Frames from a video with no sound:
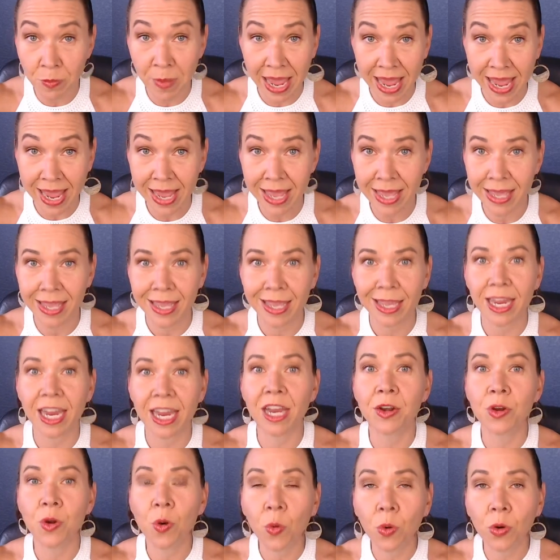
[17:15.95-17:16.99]
make
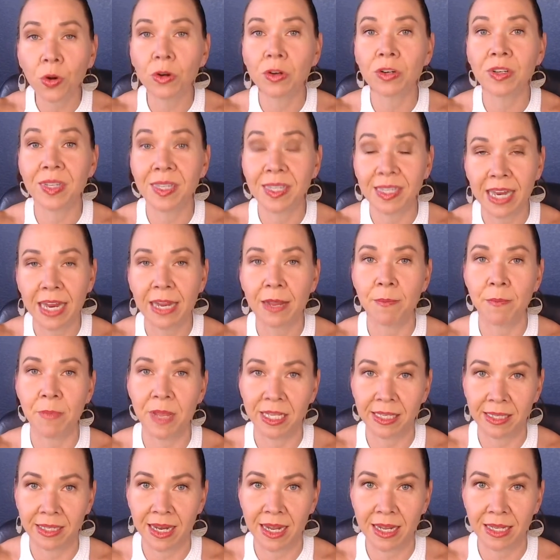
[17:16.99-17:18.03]
in order to stay in
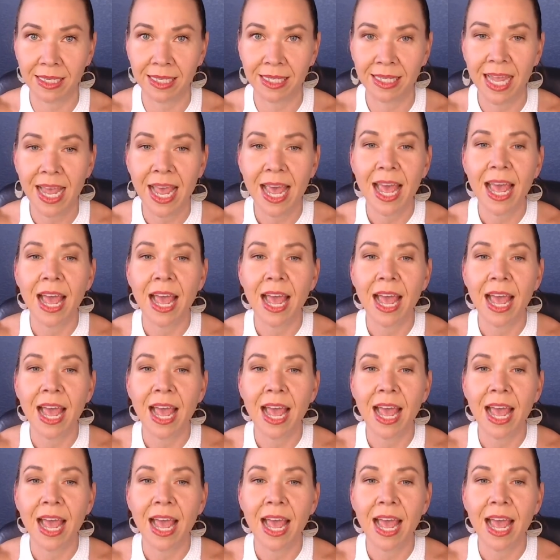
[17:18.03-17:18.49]
business.